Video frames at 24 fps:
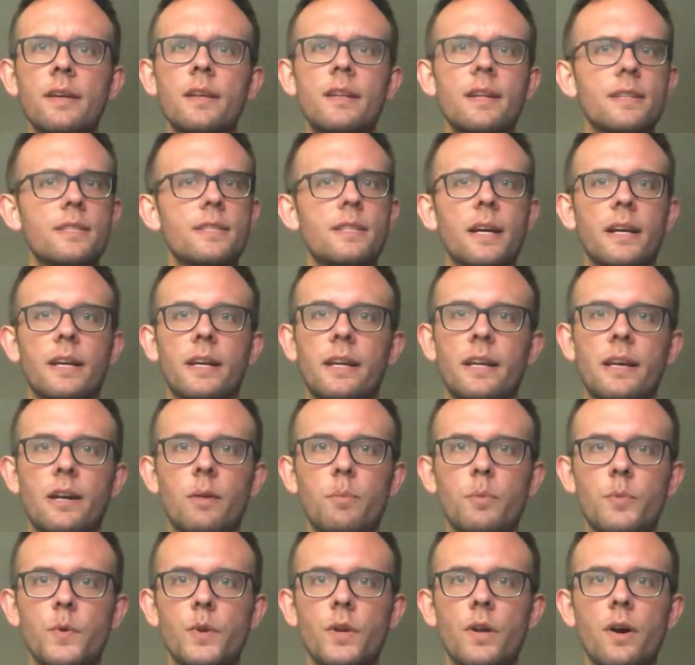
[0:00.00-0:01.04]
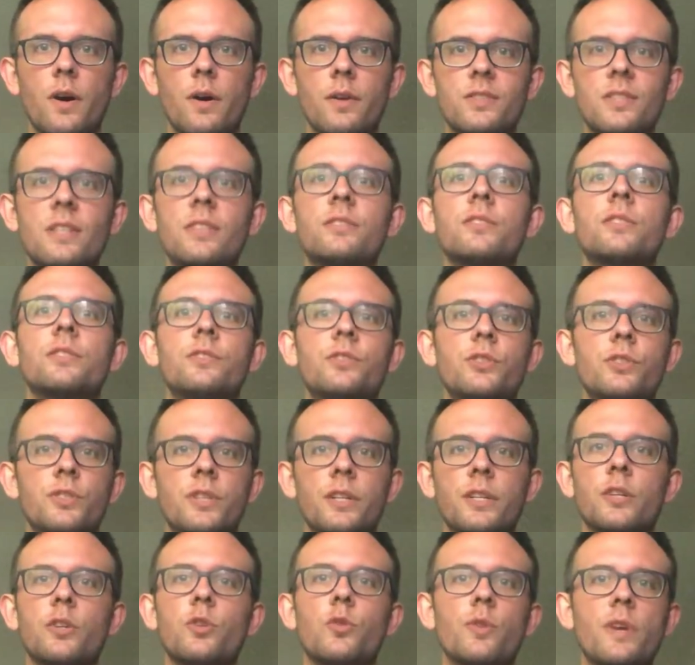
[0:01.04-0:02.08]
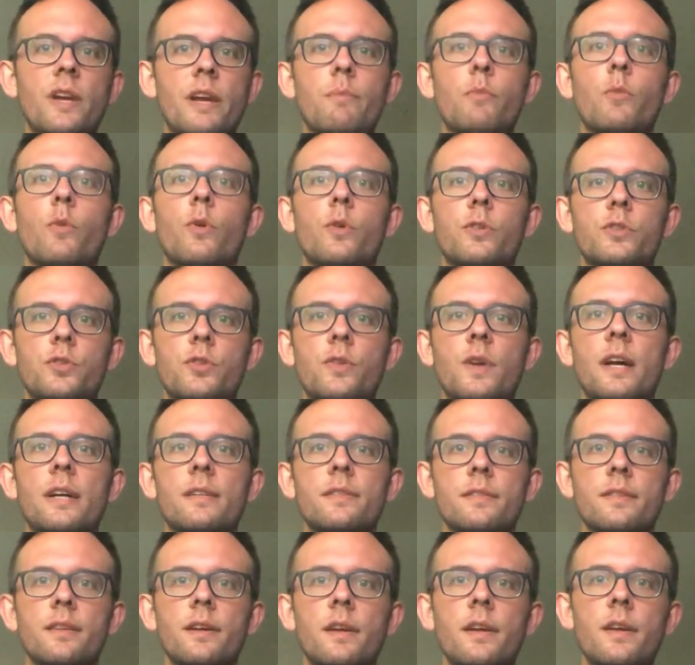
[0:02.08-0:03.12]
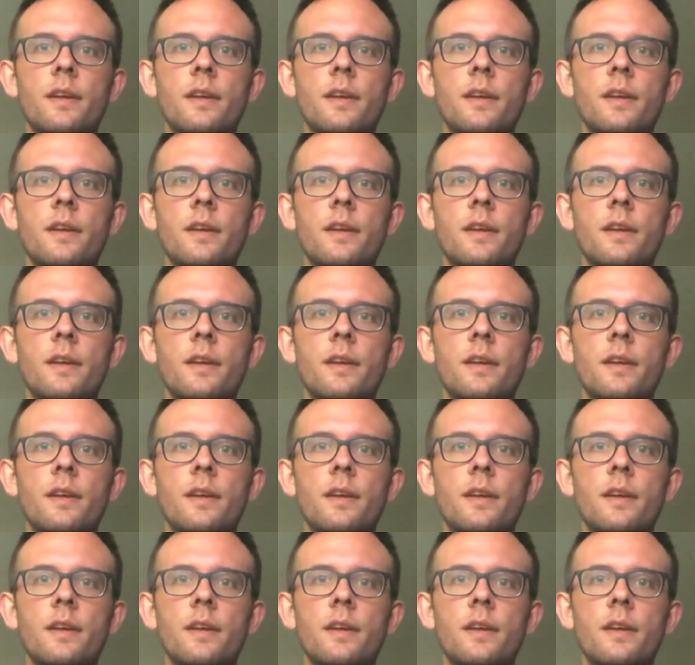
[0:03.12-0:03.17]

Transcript: That's not gonna help you at all. It's just gonna create more stress.